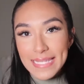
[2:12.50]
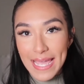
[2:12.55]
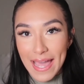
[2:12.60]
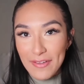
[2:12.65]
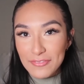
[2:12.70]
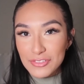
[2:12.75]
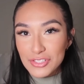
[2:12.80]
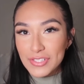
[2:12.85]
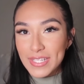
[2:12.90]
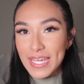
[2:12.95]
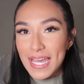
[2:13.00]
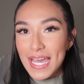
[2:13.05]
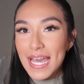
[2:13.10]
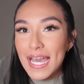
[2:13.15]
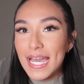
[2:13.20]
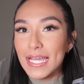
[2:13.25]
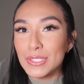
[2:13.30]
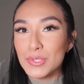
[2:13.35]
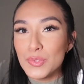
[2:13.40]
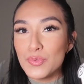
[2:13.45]
after
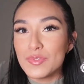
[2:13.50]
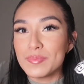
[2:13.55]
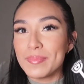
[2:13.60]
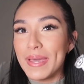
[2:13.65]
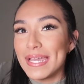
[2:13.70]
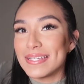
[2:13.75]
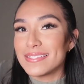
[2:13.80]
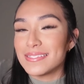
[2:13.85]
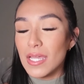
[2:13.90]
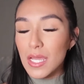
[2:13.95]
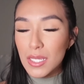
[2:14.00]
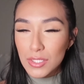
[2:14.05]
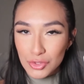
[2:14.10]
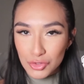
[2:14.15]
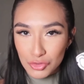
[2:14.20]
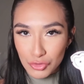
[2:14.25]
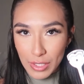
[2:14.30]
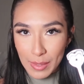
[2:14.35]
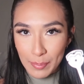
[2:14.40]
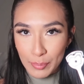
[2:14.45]
that, I use my tongue
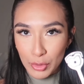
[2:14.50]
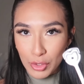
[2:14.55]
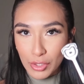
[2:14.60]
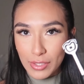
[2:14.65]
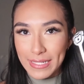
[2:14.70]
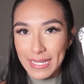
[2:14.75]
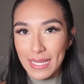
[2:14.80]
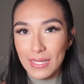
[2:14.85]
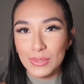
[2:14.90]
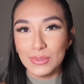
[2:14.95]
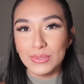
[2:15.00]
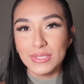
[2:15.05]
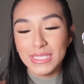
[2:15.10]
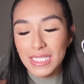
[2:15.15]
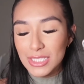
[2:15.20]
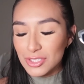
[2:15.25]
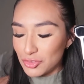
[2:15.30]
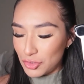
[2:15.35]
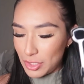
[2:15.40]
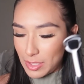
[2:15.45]
scraper. Now
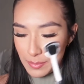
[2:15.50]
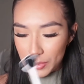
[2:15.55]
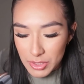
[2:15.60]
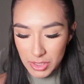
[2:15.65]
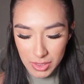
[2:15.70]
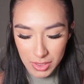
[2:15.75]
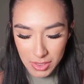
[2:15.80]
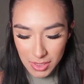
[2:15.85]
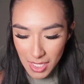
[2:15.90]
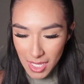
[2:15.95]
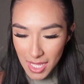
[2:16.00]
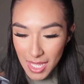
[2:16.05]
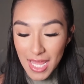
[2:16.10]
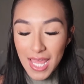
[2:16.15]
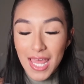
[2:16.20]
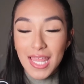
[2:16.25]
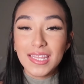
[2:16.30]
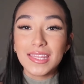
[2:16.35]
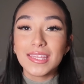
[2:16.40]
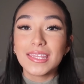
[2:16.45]
tongue scrapers,
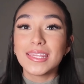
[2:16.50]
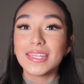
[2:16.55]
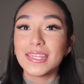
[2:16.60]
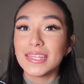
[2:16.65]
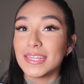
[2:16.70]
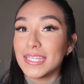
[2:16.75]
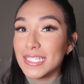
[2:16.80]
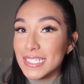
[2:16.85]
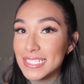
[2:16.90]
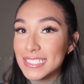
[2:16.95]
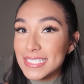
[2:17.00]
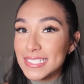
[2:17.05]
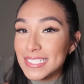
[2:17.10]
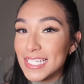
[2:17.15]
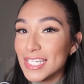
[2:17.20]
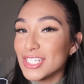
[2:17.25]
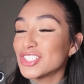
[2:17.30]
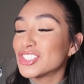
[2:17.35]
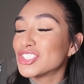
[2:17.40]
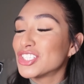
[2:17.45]
this
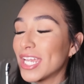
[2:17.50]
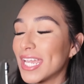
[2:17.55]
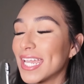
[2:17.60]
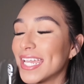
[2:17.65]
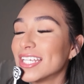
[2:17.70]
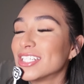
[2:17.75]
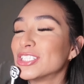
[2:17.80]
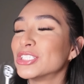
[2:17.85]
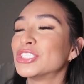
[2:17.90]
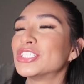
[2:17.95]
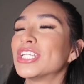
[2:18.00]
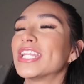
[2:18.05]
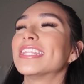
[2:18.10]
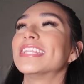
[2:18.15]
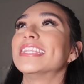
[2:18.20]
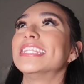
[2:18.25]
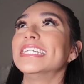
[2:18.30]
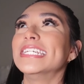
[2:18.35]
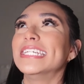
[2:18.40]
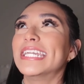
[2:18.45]
changed
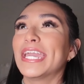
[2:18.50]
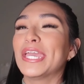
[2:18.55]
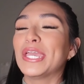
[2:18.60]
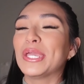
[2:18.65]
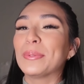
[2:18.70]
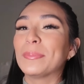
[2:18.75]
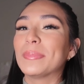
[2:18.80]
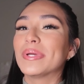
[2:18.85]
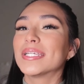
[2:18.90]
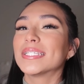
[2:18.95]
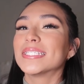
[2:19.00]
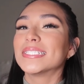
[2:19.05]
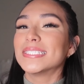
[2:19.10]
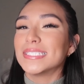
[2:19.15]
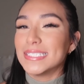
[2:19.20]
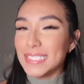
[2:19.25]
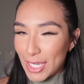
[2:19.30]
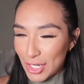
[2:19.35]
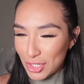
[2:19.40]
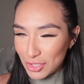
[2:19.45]
the game
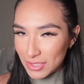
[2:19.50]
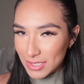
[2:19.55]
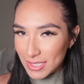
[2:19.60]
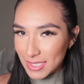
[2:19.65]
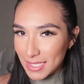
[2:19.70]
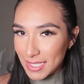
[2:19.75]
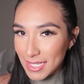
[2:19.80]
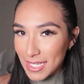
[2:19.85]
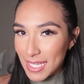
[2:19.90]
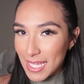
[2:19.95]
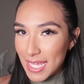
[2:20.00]
entirely.